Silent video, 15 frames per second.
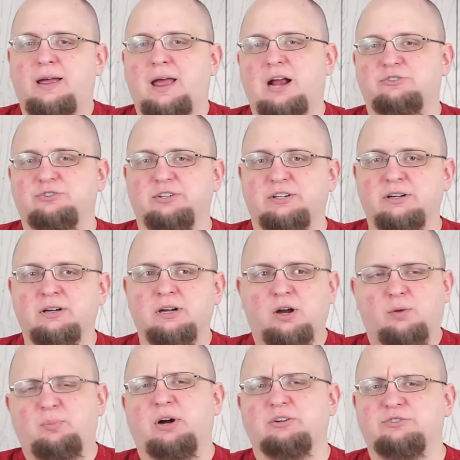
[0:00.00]
actually
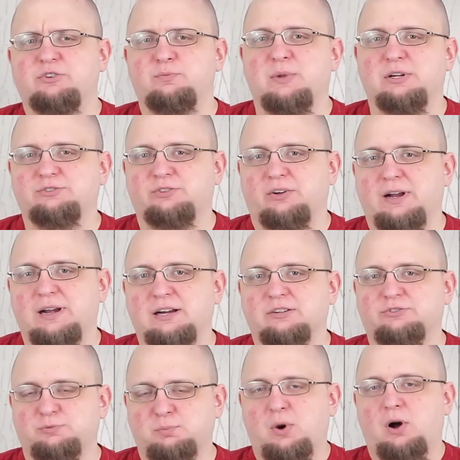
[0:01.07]
a bunch of miscellaneous
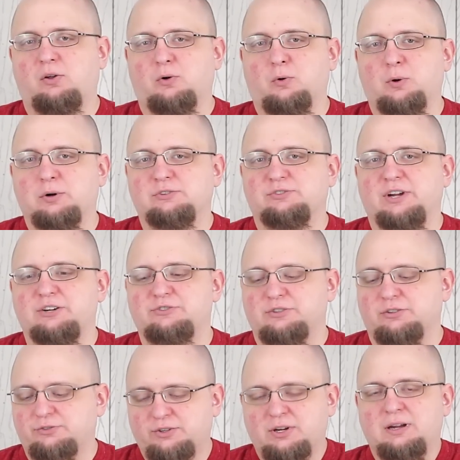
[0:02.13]
smaller
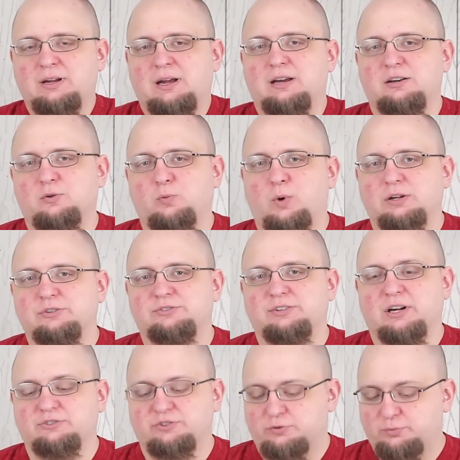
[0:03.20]
organizations into one
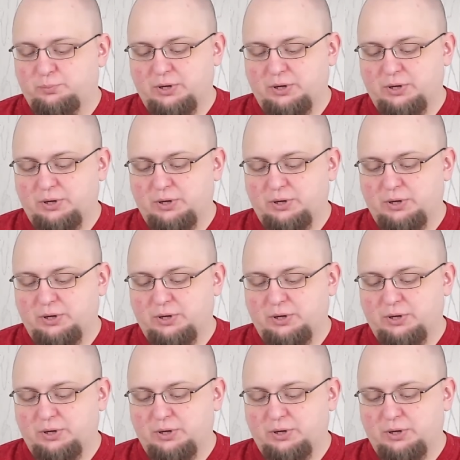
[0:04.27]
section.